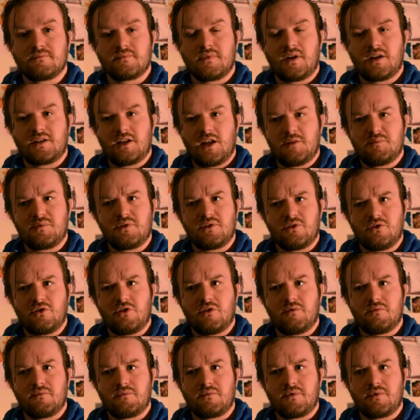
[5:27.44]
And I've been
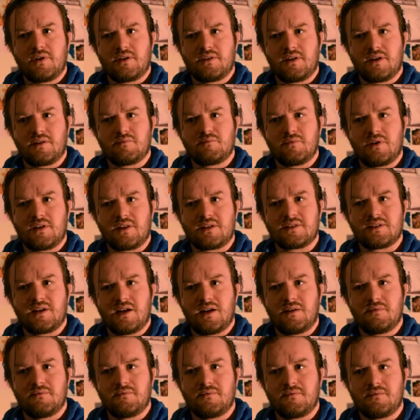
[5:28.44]
there, I think, at the
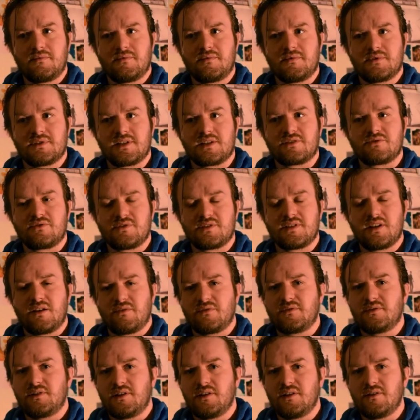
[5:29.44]
time, 6 or
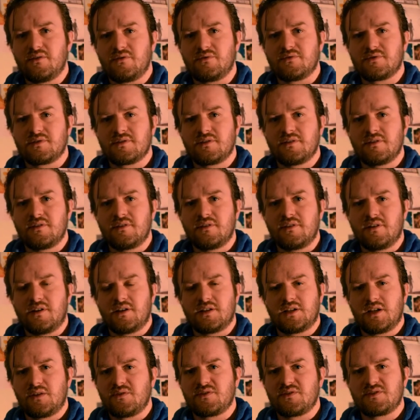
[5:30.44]
7 years,
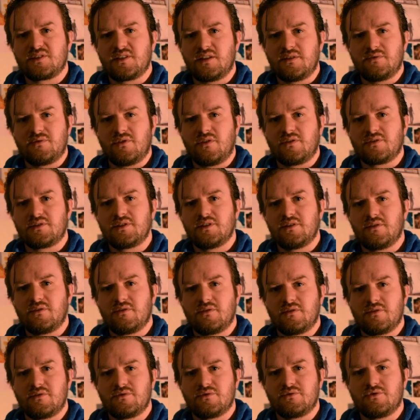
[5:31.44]
and I was still a
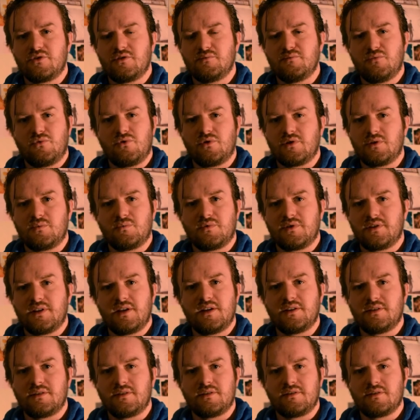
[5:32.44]
volunteer, doing more than what
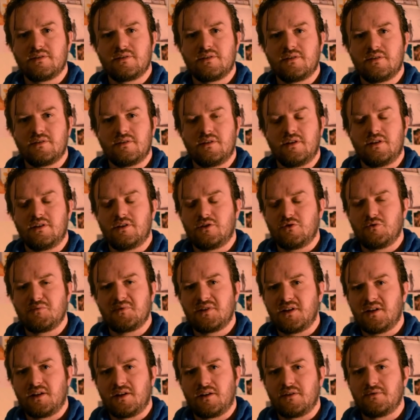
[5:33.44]
they did. And I don't
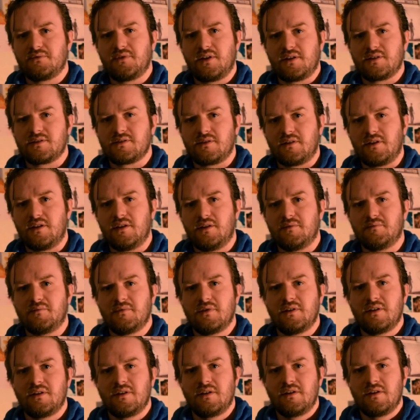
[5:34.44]
mean any offense to them.
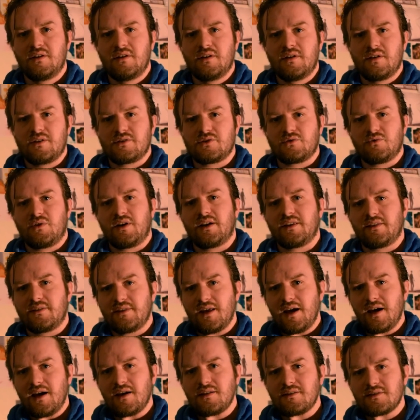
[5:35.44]
So
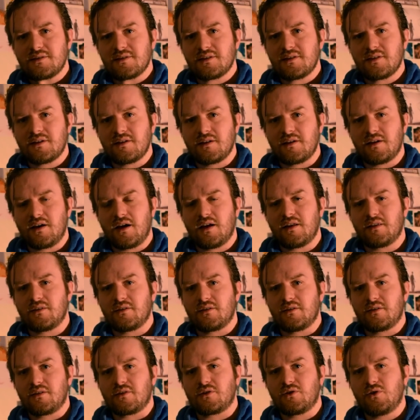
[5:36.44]
that
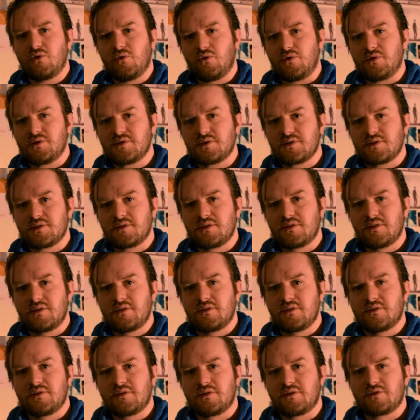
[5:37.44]
and the course,
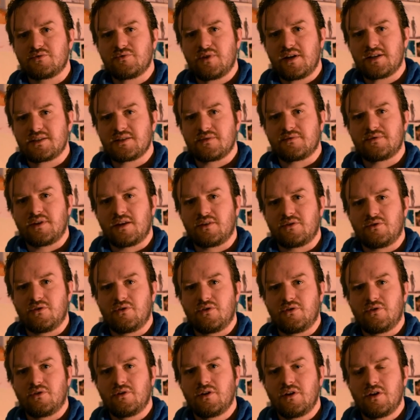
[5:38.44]
the stress of that
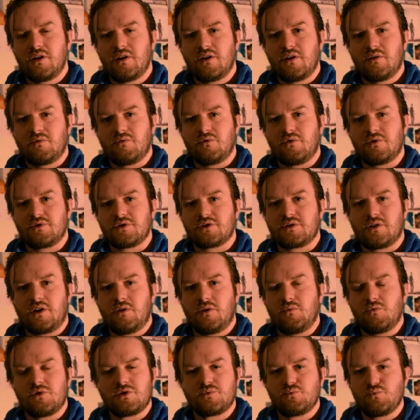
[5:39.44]
there, were just, I
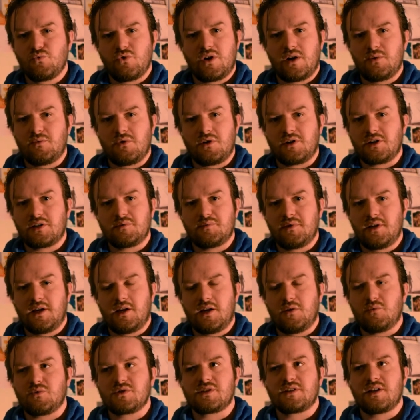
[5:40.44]
wasn't where I wanted to be,
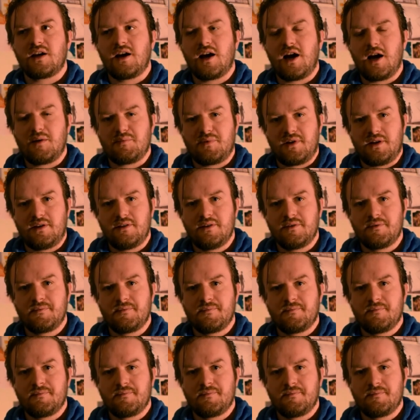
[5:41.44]
I wasn't happy